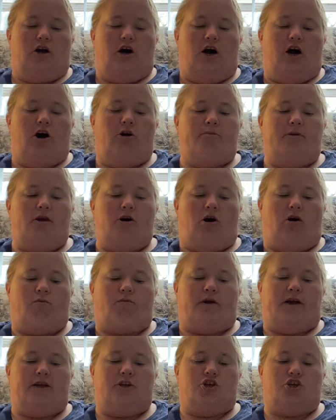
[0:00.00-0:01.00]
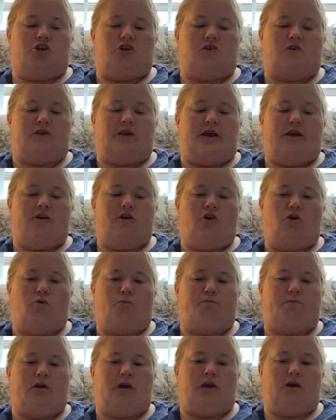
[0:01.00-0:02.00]
I'll be all right, she said,
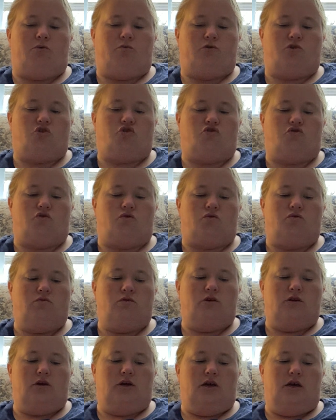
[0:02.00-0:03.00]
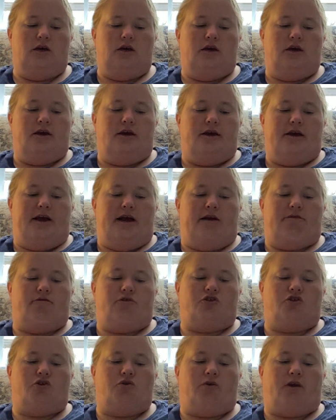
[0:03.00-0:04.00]
hoping it was true. Ever
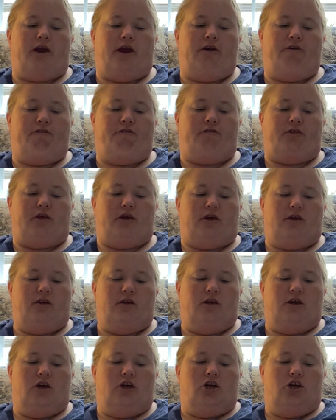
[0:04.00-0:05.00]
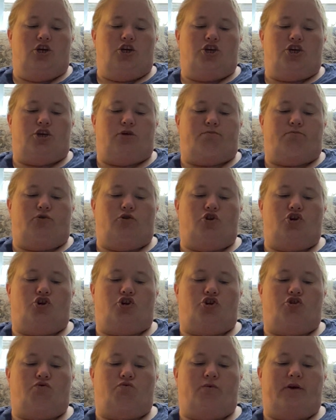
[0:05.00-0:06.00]
so carefully, she
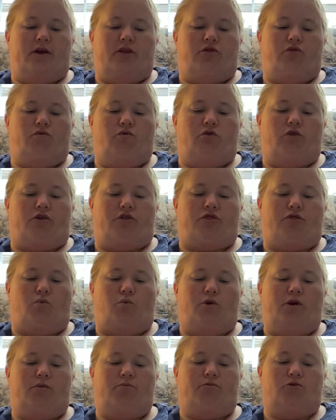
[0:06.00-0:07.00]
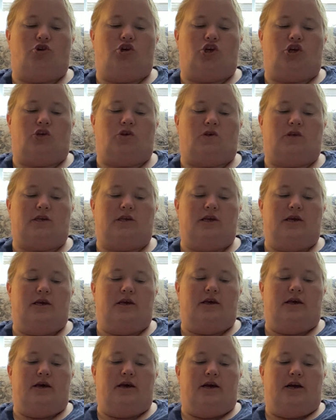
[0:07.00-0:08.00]
pushed her way through the thorny bushes.
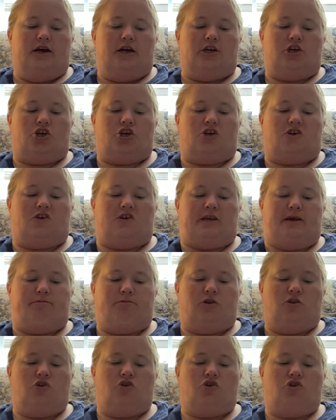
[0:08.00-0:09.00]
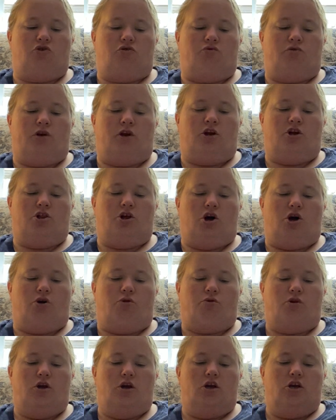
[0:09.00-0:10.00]
As she stepped into the green
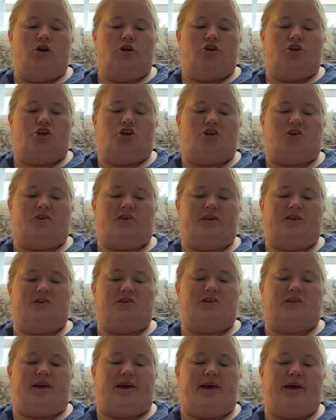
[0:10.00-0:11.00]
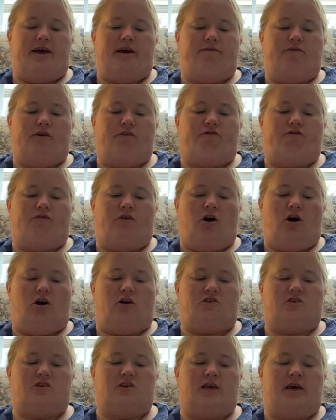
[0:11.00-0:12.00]
glow, she sensed a heavy
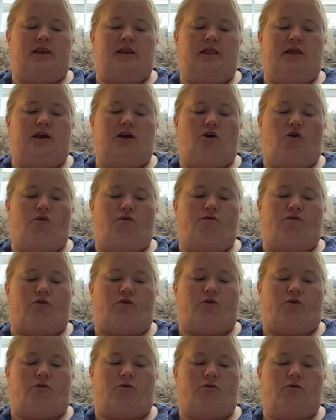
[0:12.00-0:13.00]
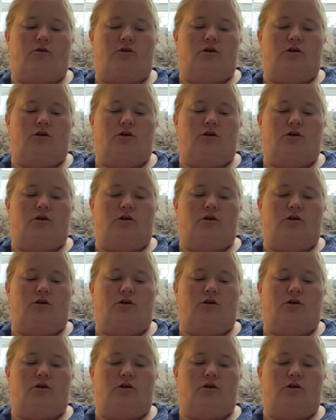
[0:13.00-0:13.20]
fog settling over her.